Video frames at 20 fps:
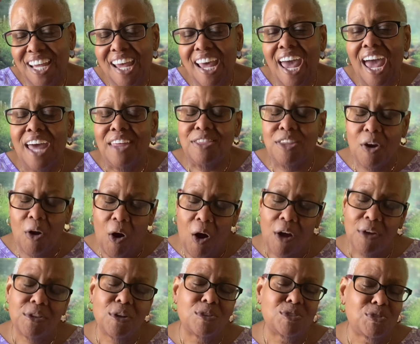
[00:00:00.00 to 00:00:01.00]
And there
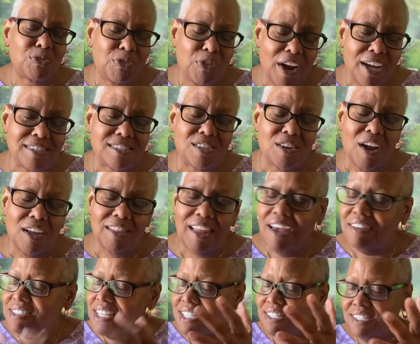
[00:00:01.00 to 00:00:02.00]
are those friends in our
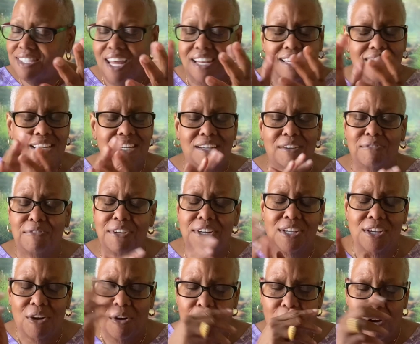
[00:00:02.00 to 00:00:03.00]
lives. I said it in a
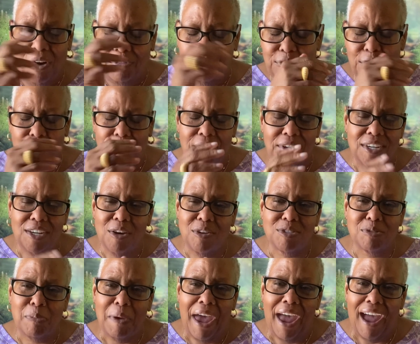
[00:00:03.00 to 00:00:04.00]
video a few
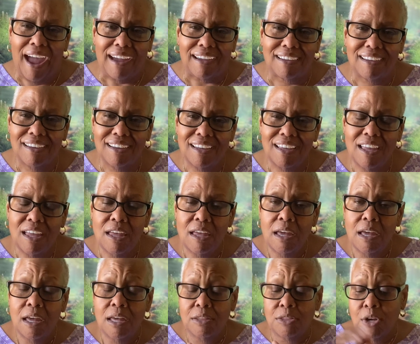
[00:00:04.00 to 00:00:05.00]
videos back.
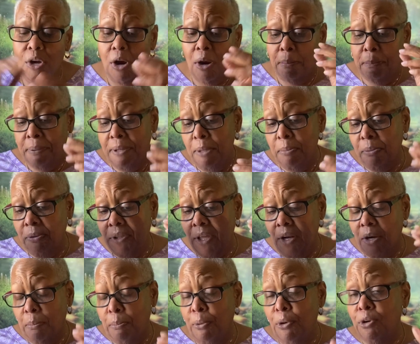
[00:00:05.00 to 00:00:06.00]
There are people that
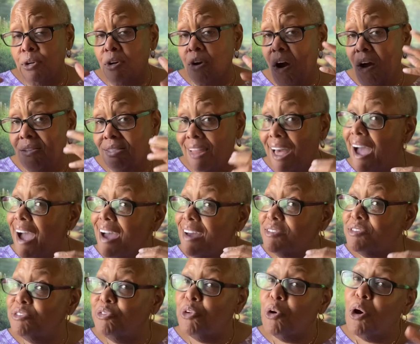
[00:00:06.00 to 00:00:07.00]
are put in our
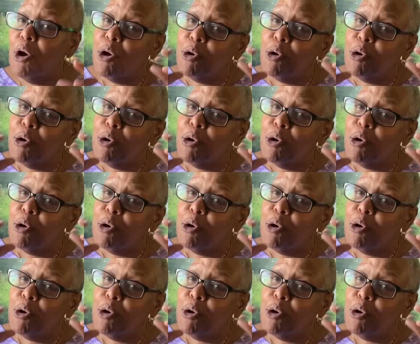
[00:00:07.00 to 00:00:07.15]
lives for a